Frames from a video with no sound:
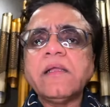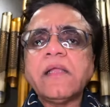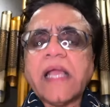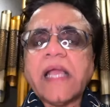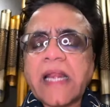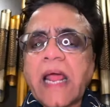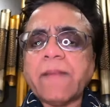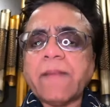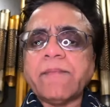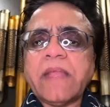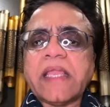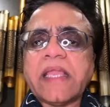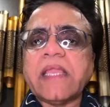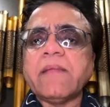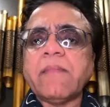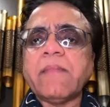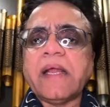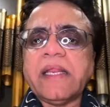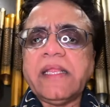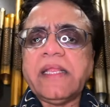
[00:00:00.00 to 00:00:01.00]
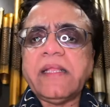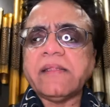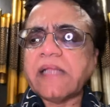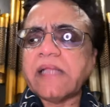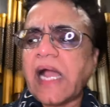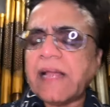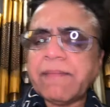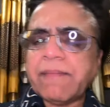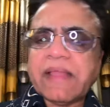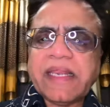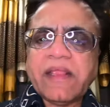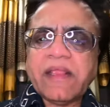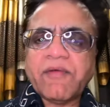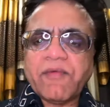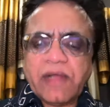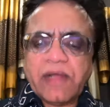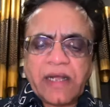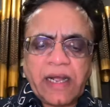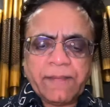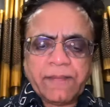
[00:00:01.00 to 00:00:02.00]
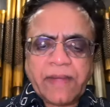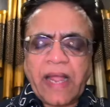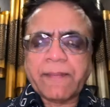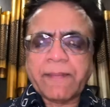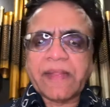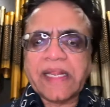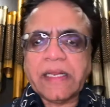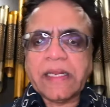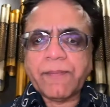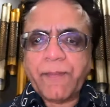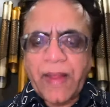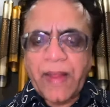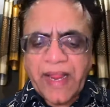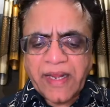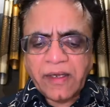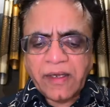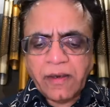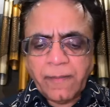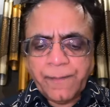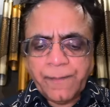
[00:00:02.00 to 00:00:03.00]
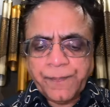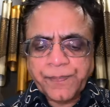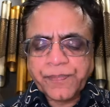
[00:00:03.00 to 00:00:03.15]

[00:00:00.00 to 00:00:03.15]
And I'm making money. I'm getting paid.